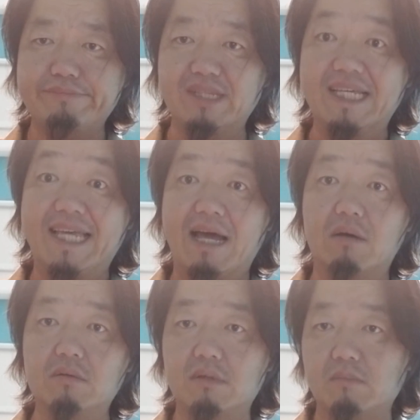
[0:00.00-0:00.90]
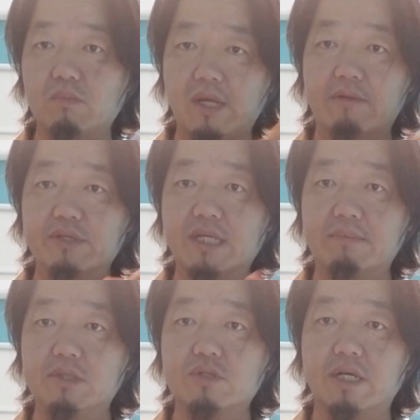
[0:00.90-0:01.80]
leak out every
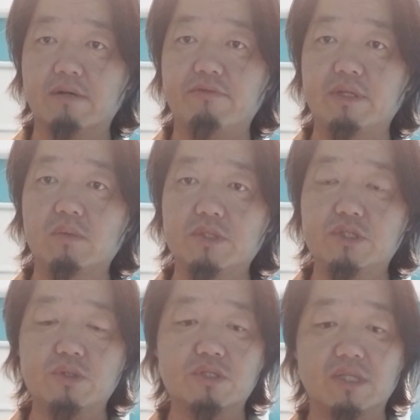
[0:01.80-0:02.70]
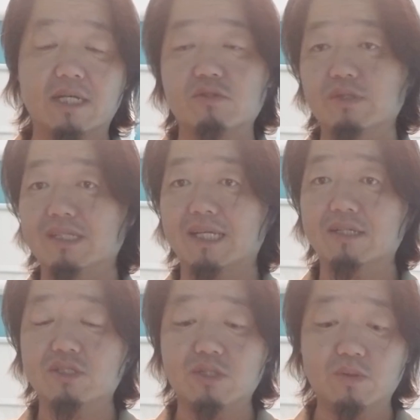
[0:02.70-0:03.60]
time you try to fill it with juice. So that's really
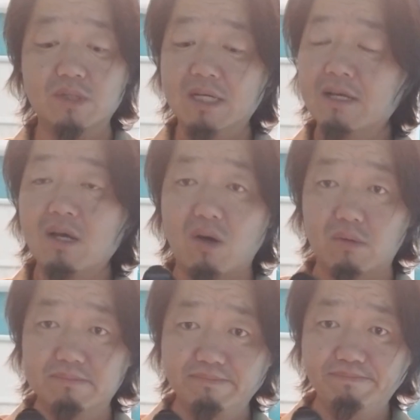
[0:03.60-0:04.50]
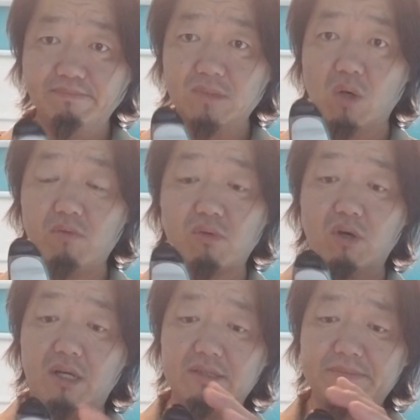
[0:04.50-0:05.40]
nice too.
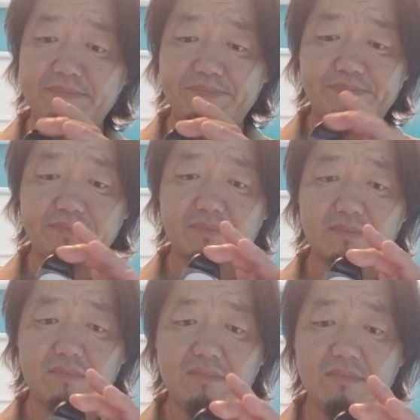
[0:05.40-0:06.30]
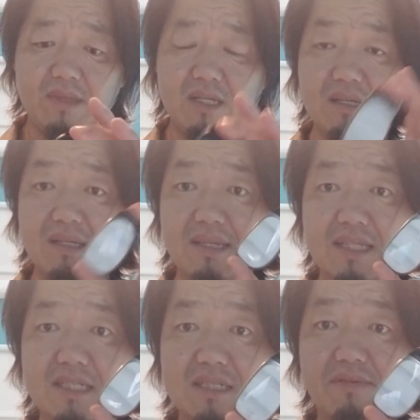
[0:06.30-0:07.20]
Overall,
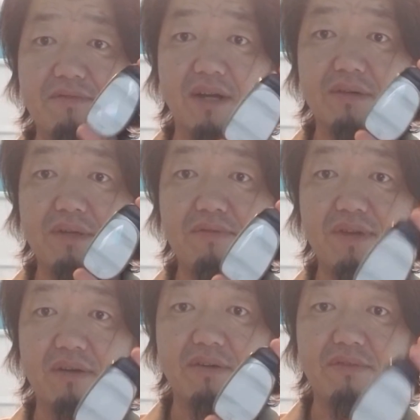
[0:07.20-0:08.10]
this is a very, very,